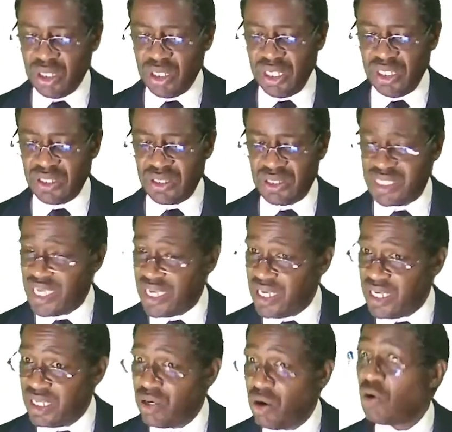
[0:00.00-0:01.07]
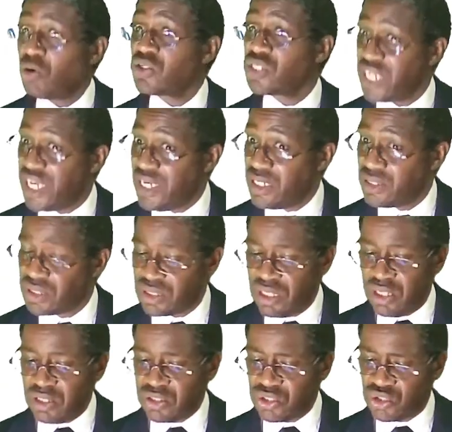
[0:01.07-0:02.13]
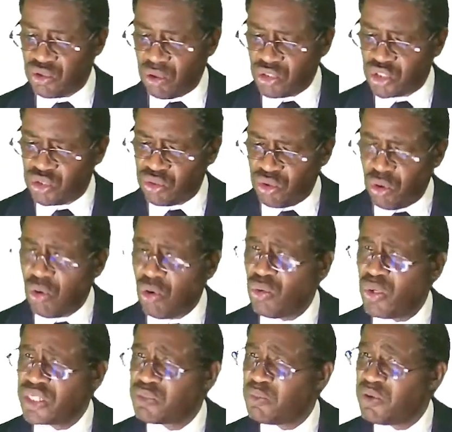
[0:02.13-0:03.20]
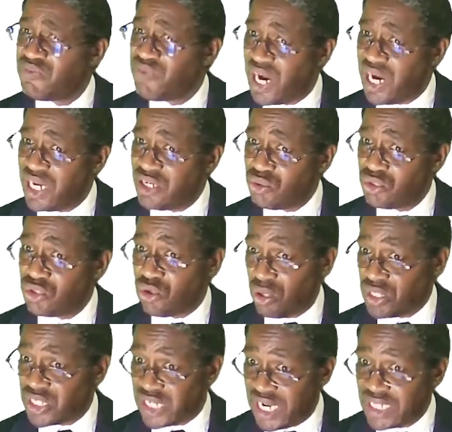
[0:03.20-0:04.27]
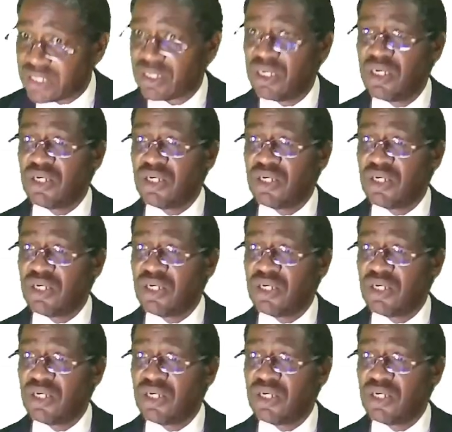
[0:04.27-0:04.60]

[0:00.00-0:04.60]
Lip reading: is saying or says stocks should always be valued, don't write,